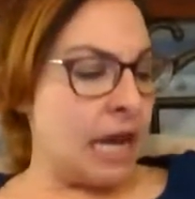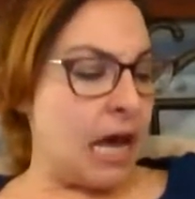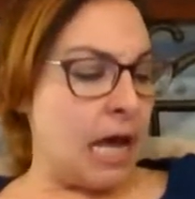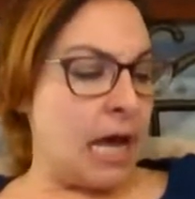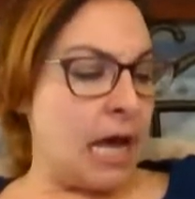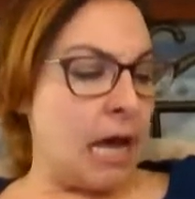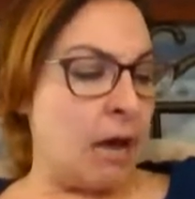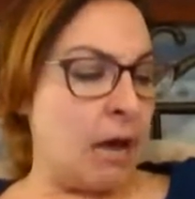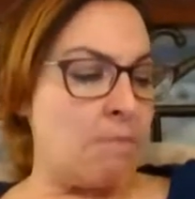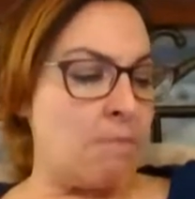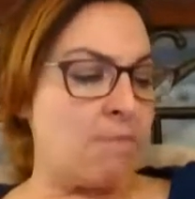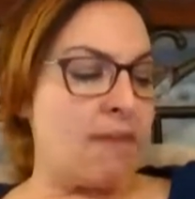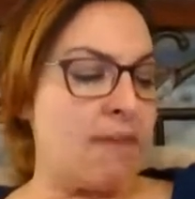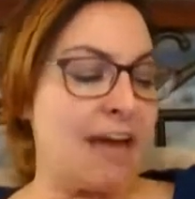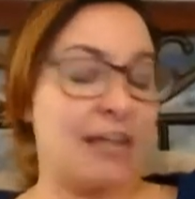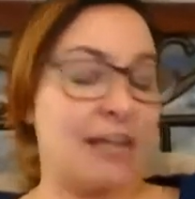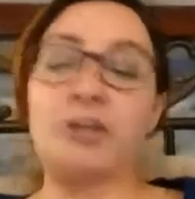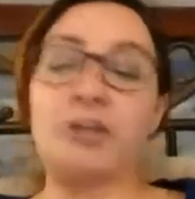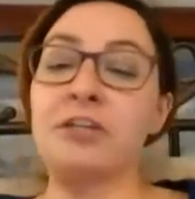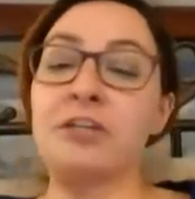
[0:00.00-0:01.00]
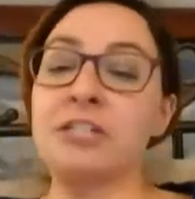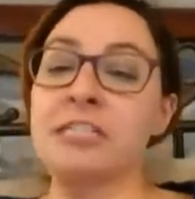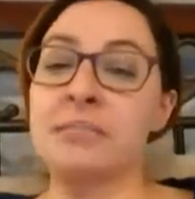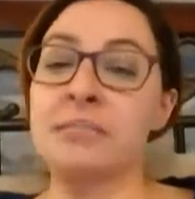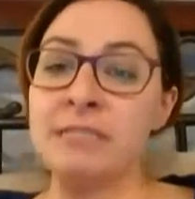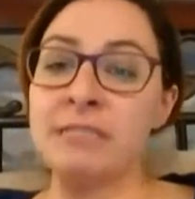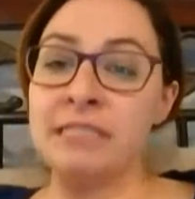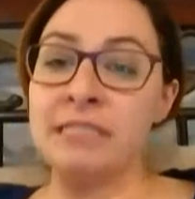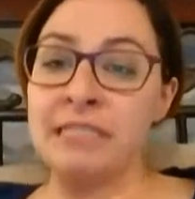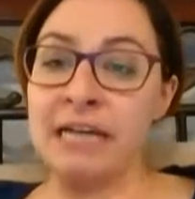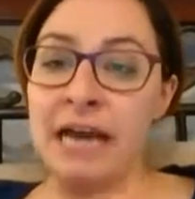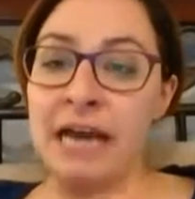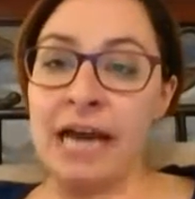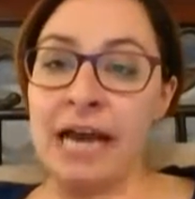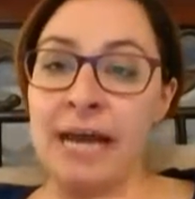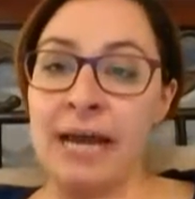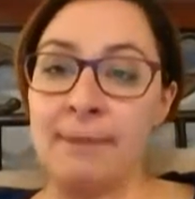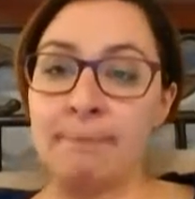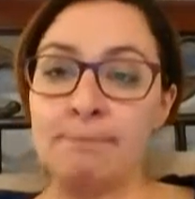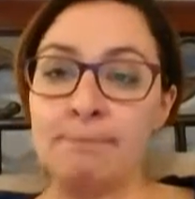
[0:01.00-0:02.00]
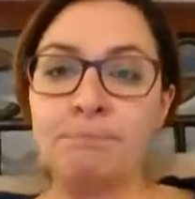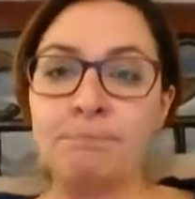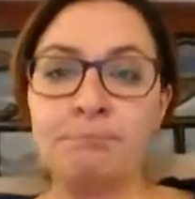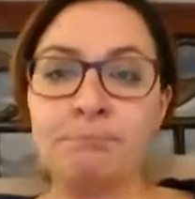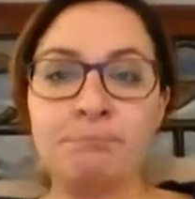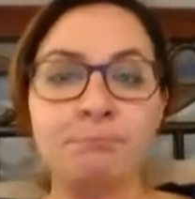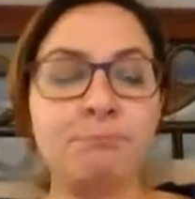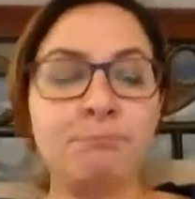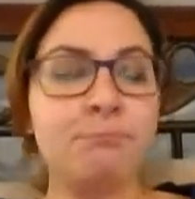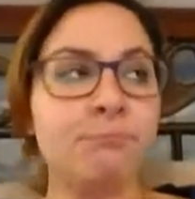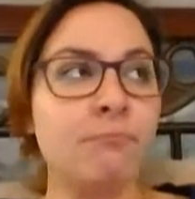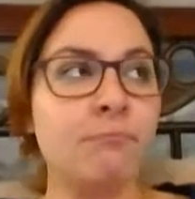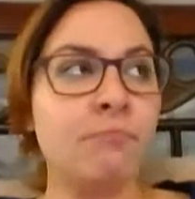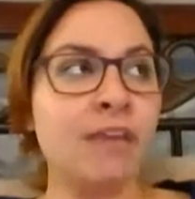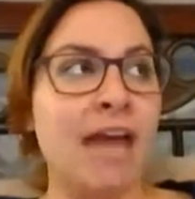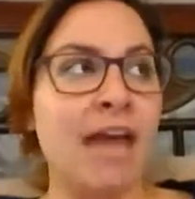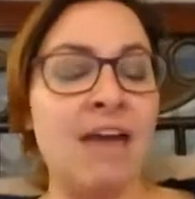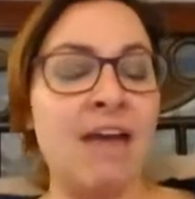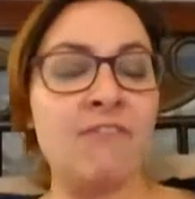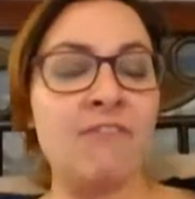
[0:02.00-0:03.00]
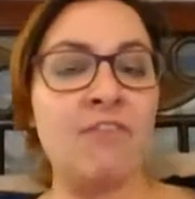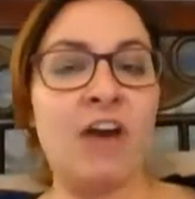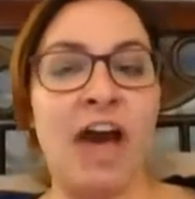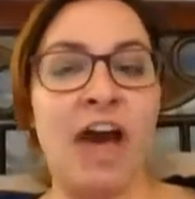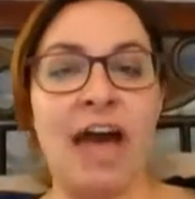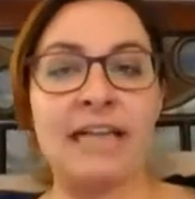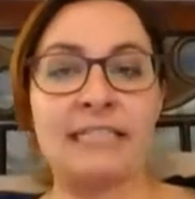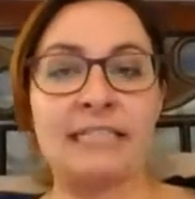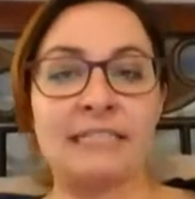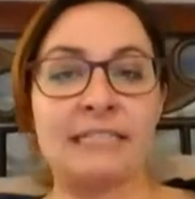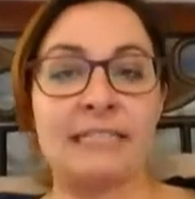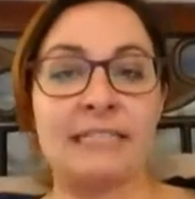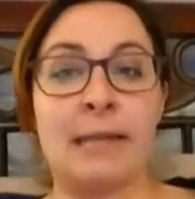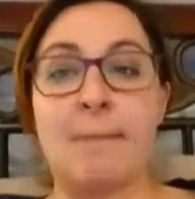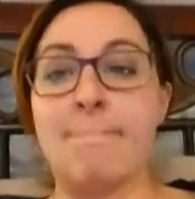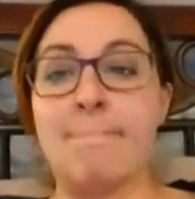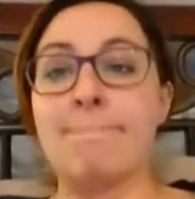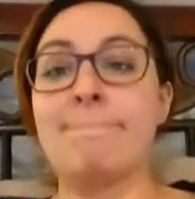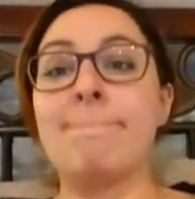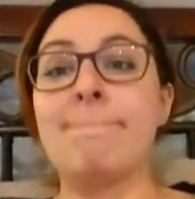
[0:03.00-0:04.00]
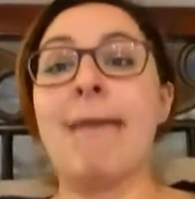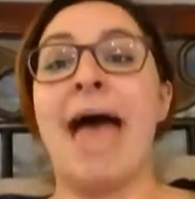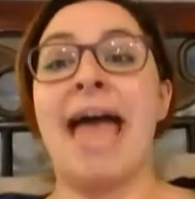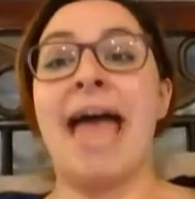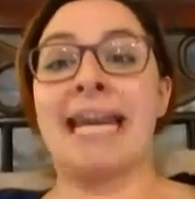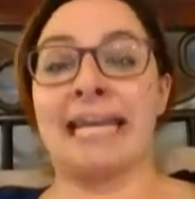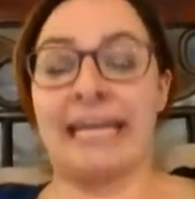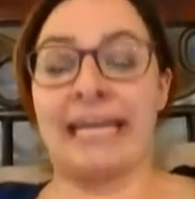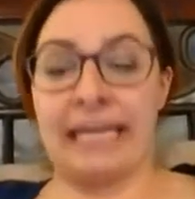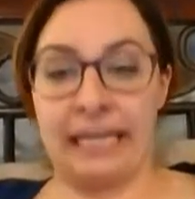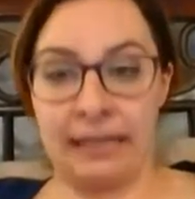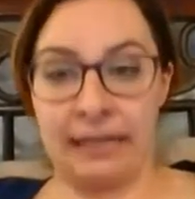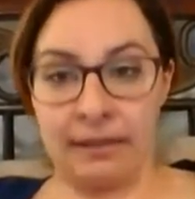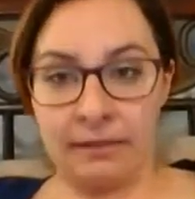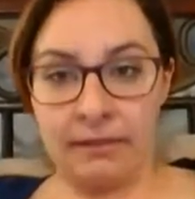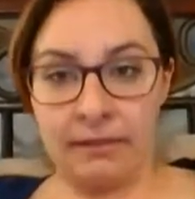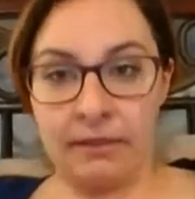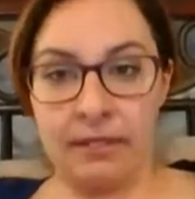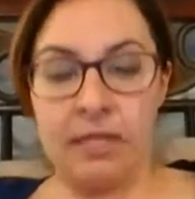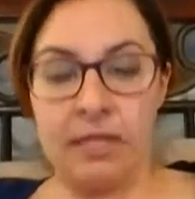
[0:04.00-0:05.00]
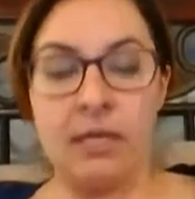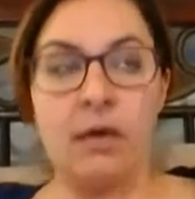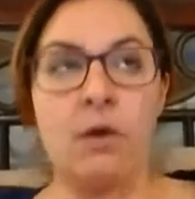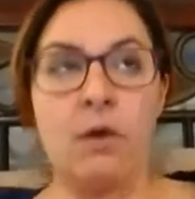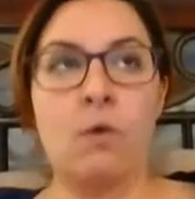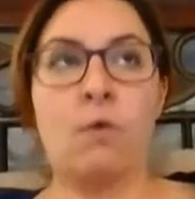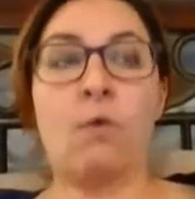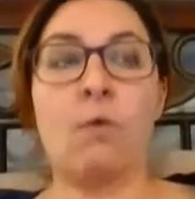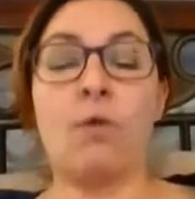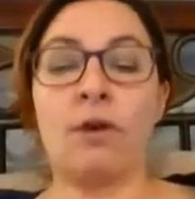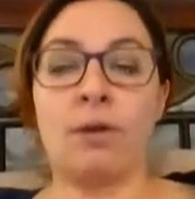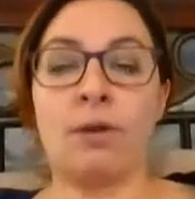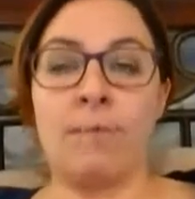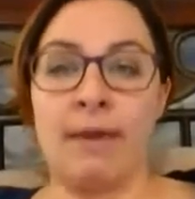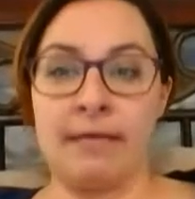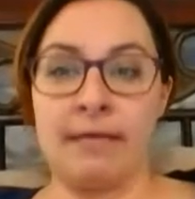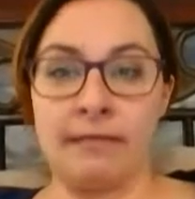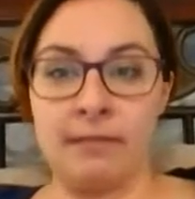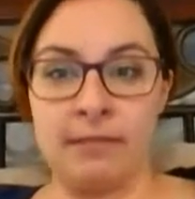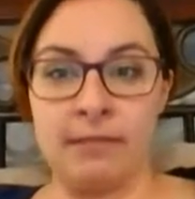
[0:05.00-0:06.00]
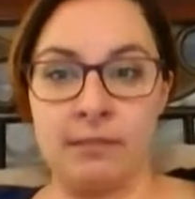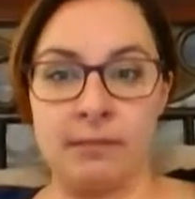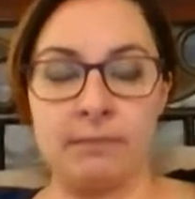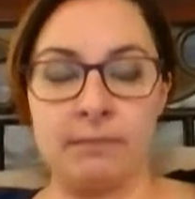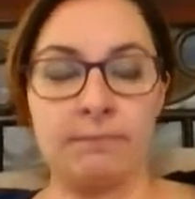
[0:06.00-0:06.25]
Um, at Christmas time, I've gotten many ornaments